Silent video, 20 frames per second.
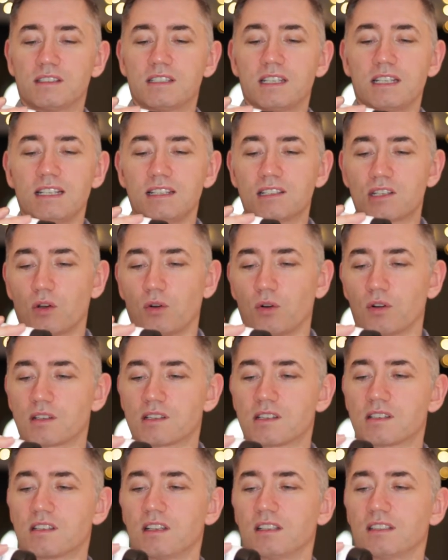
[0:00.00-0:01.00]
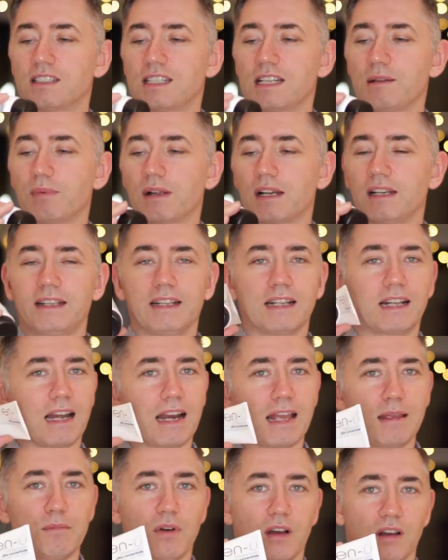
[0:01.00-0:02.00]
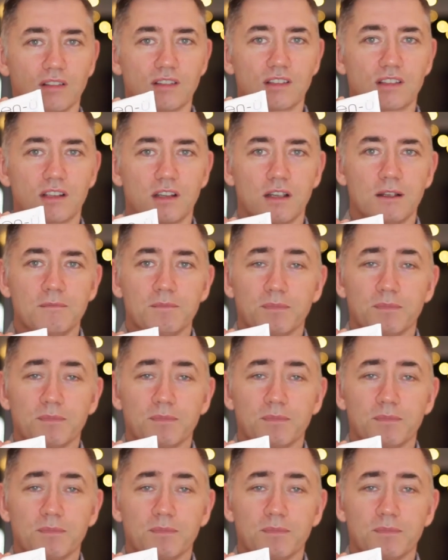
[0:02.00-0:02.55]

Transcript: detox deep clean clay mask.